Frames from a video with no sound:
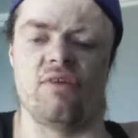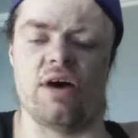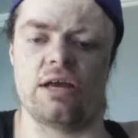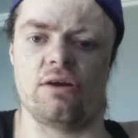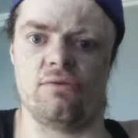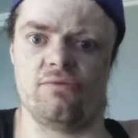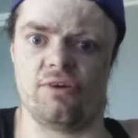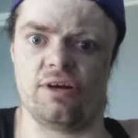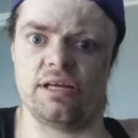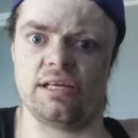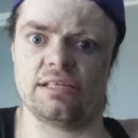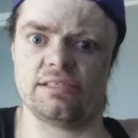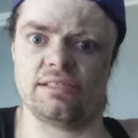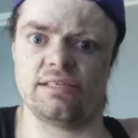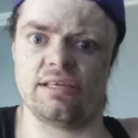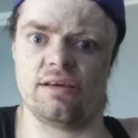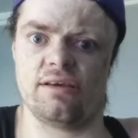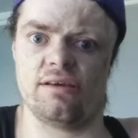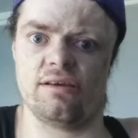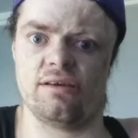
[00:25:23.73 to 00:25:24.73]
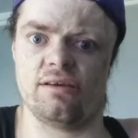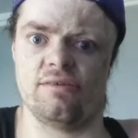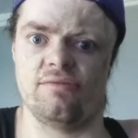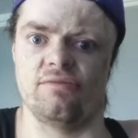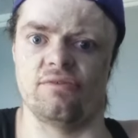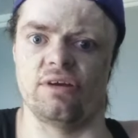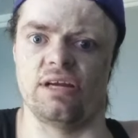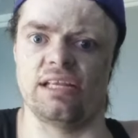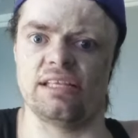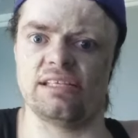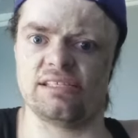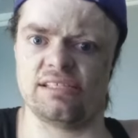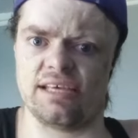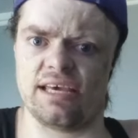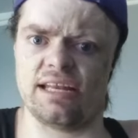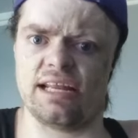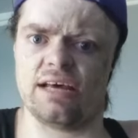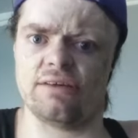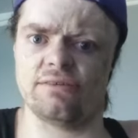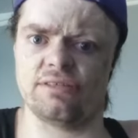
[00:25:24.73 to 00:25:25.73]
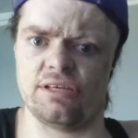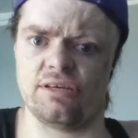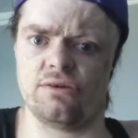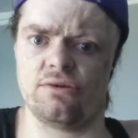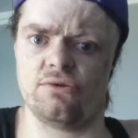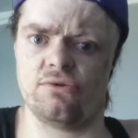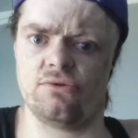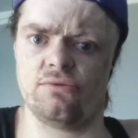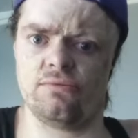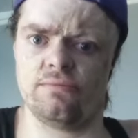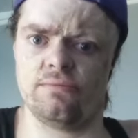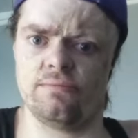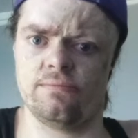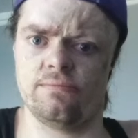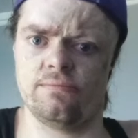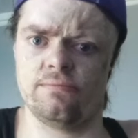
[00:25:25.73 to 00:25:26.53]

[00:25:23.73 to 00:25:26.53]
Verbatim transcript: Final verdict for Inside Out 2